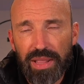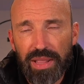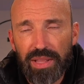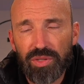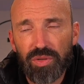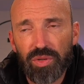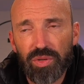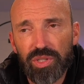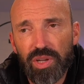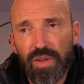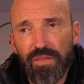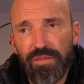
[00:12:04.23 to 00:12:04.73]
There's
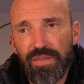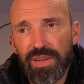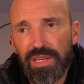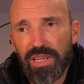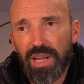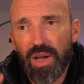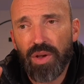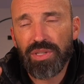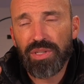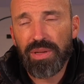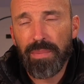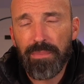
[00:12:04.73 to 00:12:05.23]
also
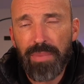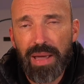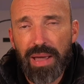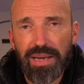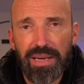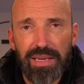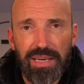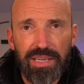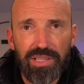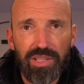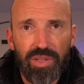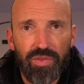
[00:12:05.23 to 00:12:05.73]
videos
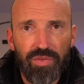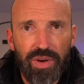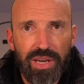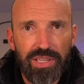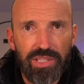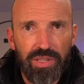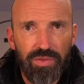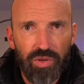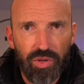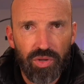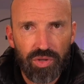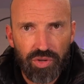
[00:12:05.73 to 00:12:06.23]
embedded into the
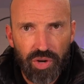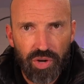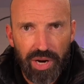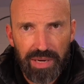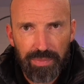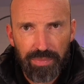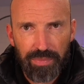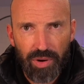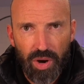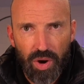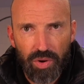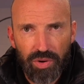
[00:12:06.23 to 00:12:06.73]
rest of your
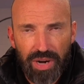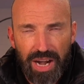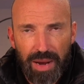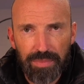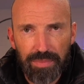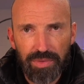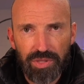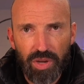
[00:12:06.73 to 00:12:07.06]
training program,